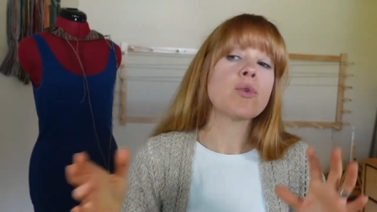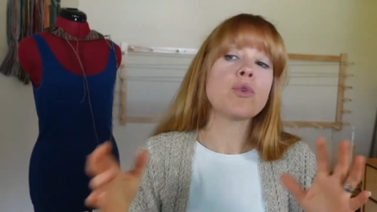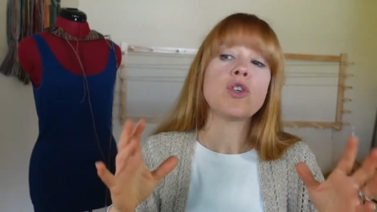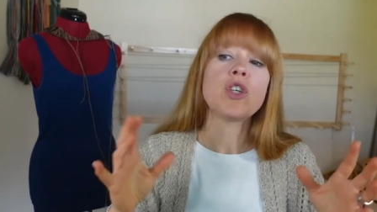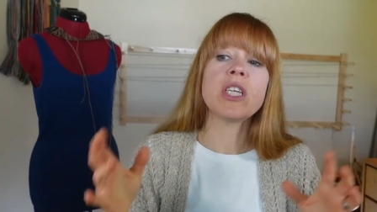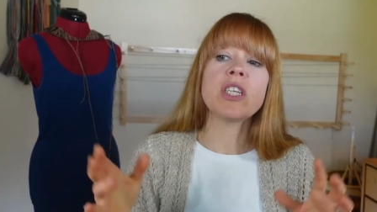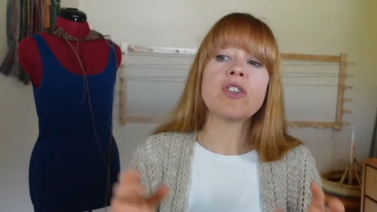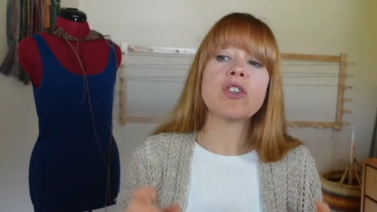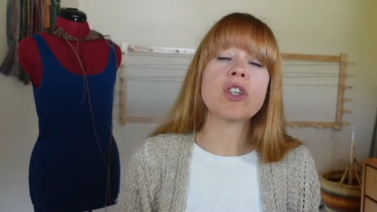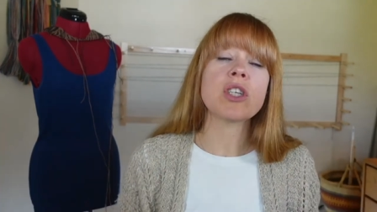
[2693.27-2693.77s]
So
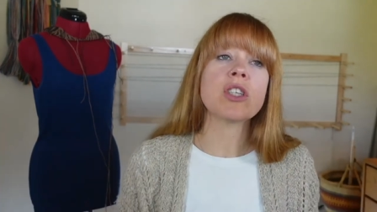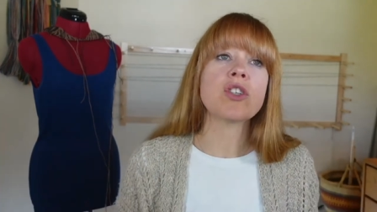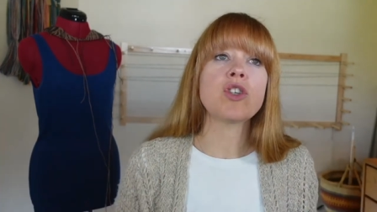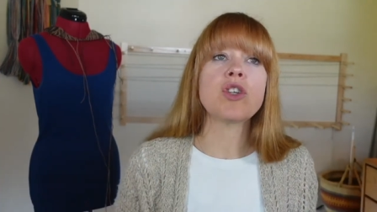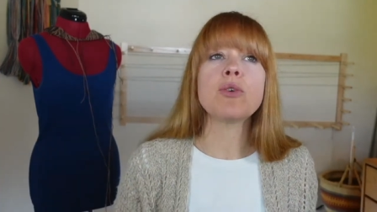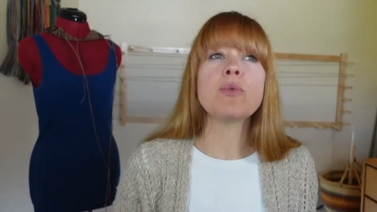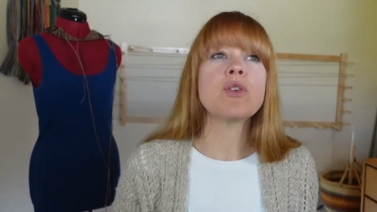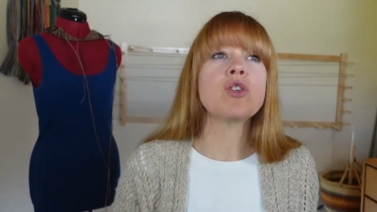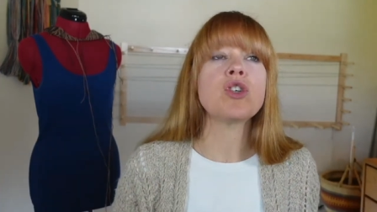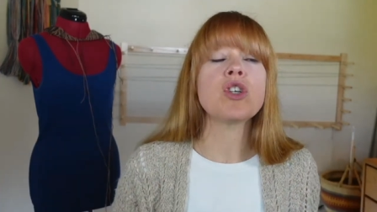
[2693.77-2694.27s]
she's just,
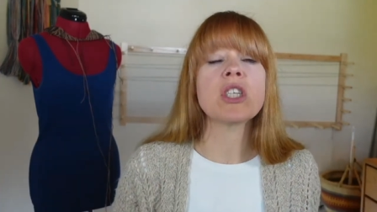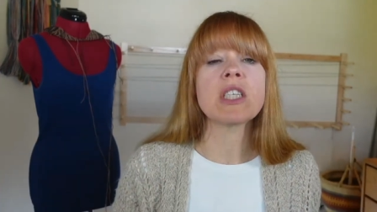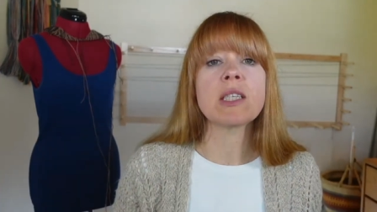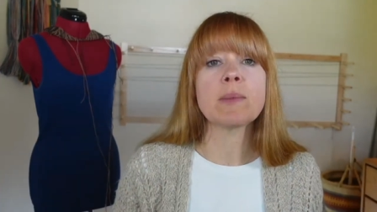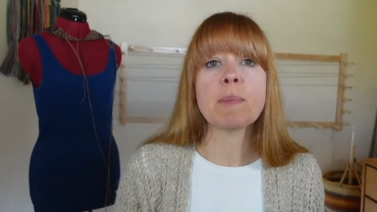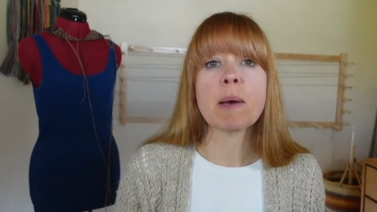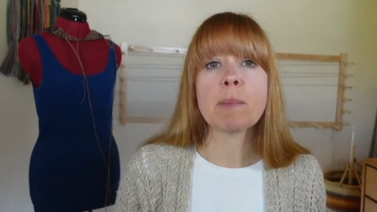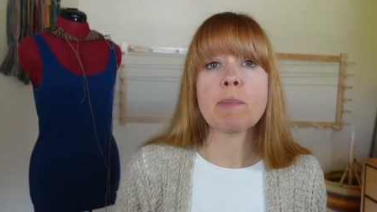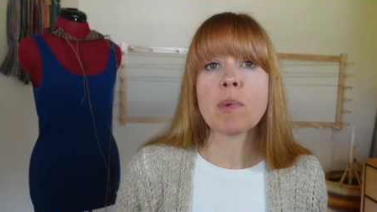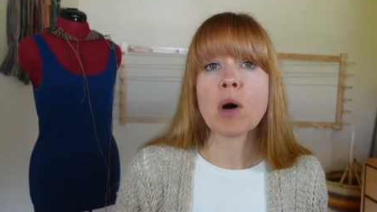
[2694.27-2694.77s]
she was
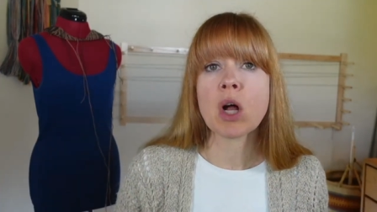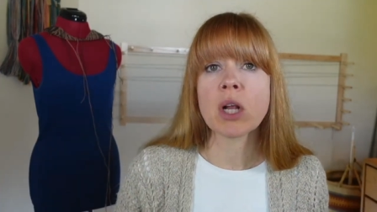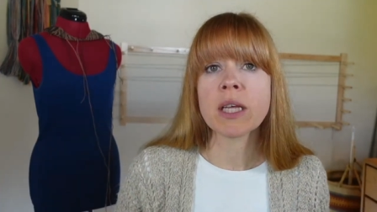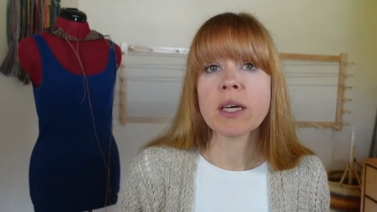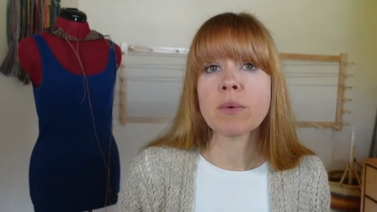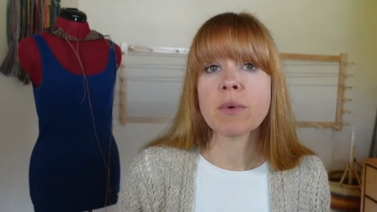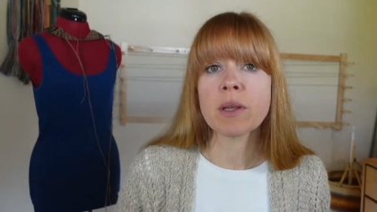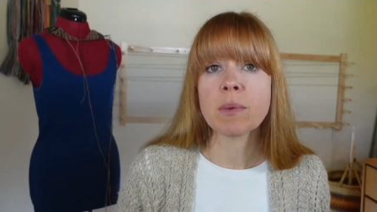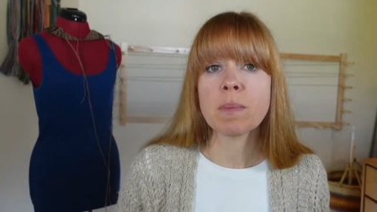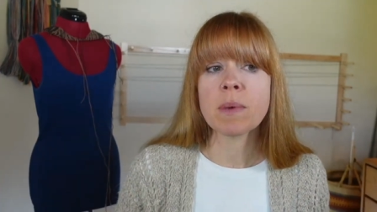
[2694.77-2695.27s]
just
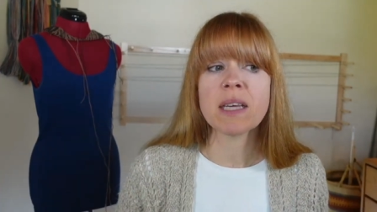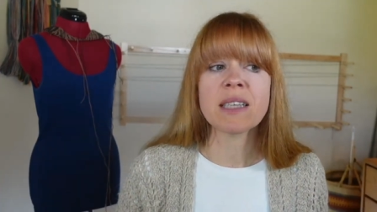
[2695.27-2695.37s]
spitballing with